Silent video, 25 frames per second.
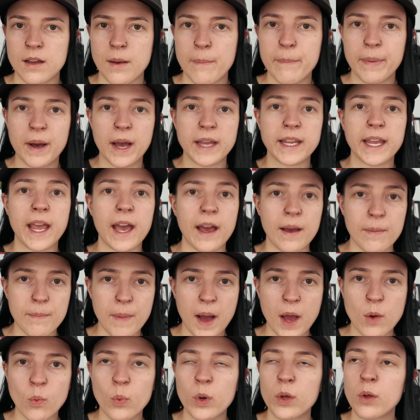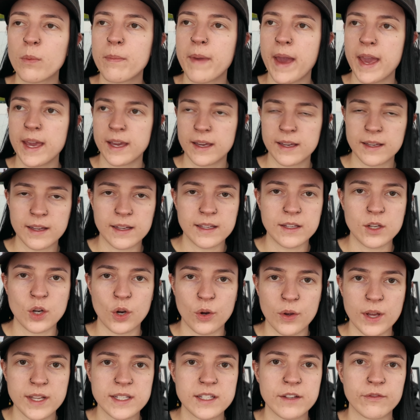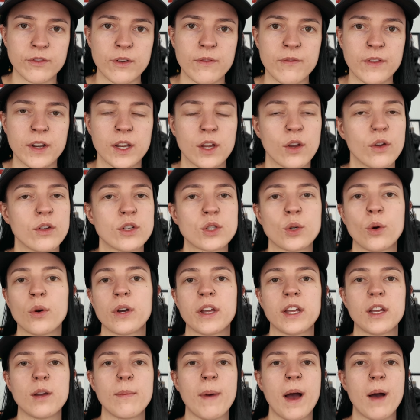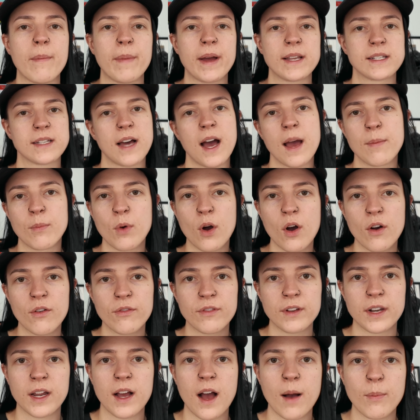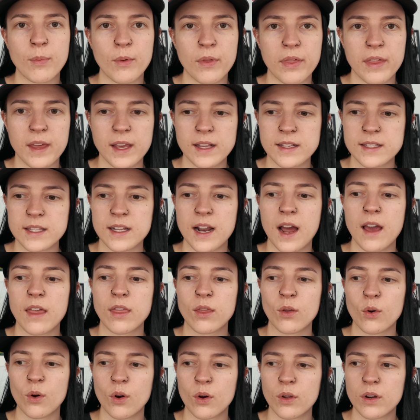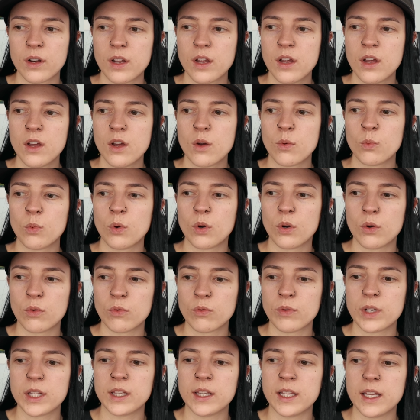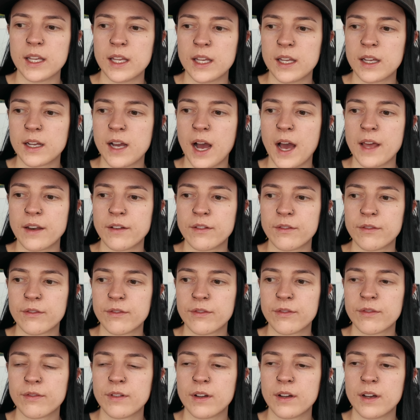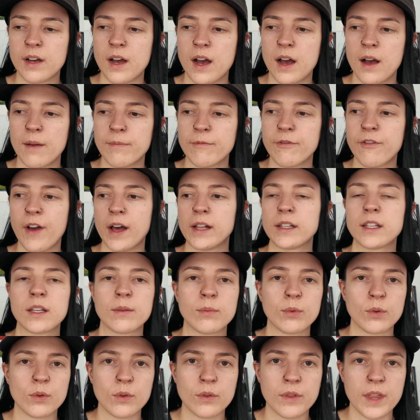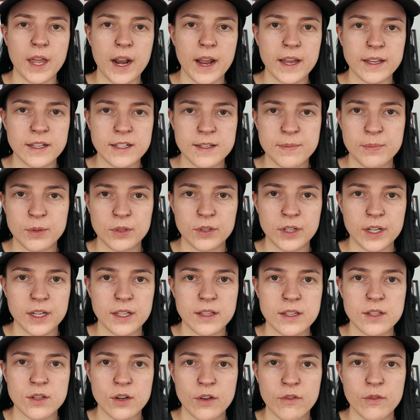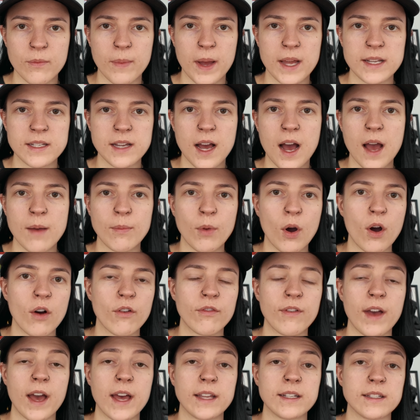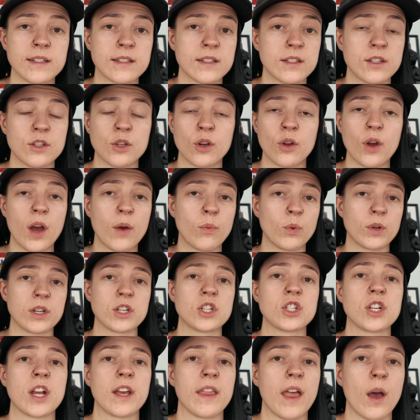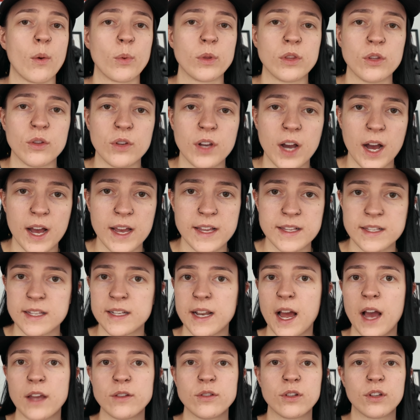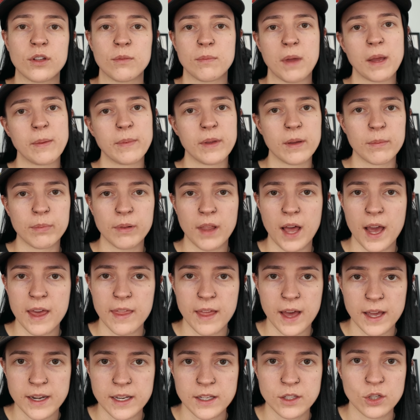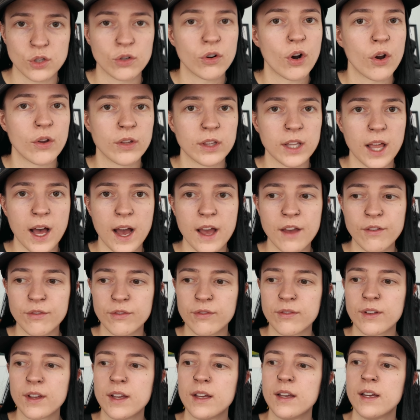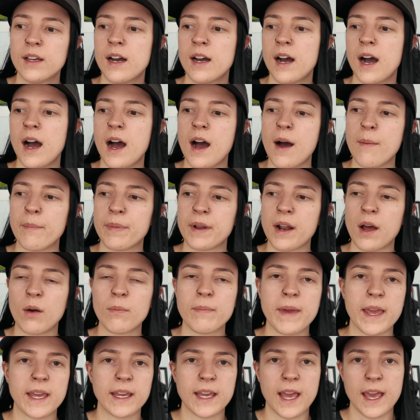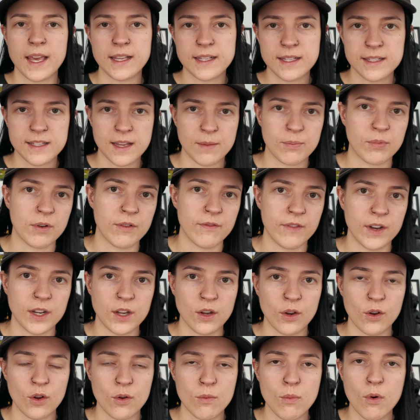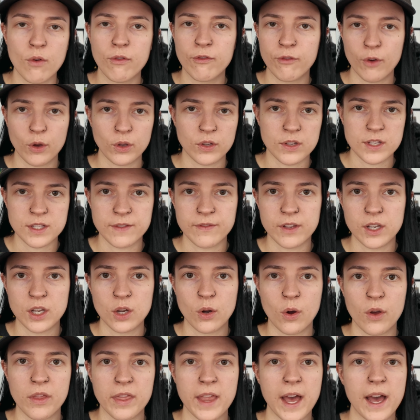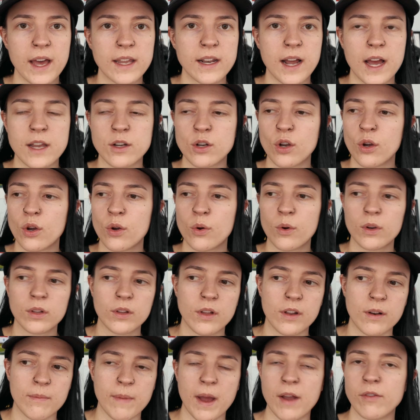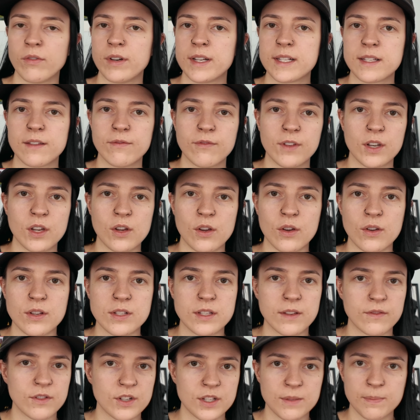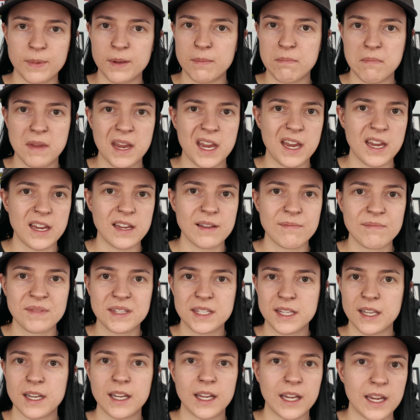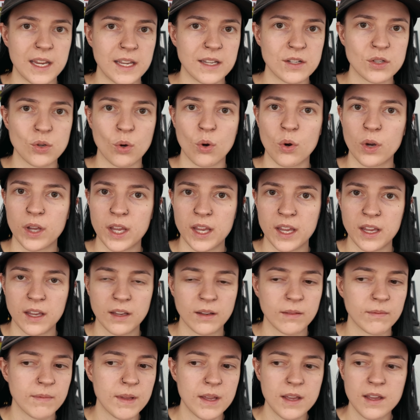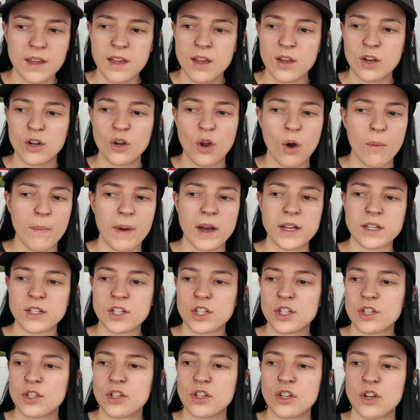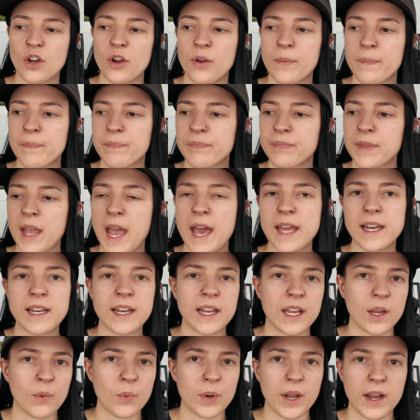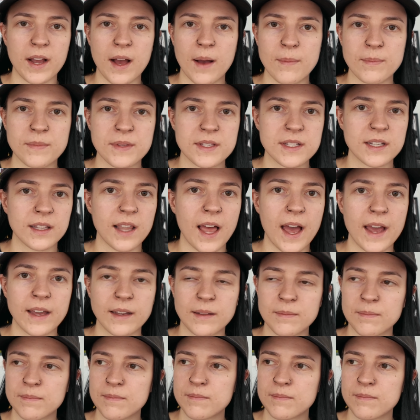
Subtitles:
But yeah, I will make, you know, a different video talking about my time off and a couple things that I thought were really kind of valuable that I experienced over my time off. And, you know, I want to share that with you guys and how you could maybe apply that in your own life. But I'll make a separate video, more focused video on that. I know a lot of my recent videos have just been me sitting here talking, not much, you know, editing when it comes to like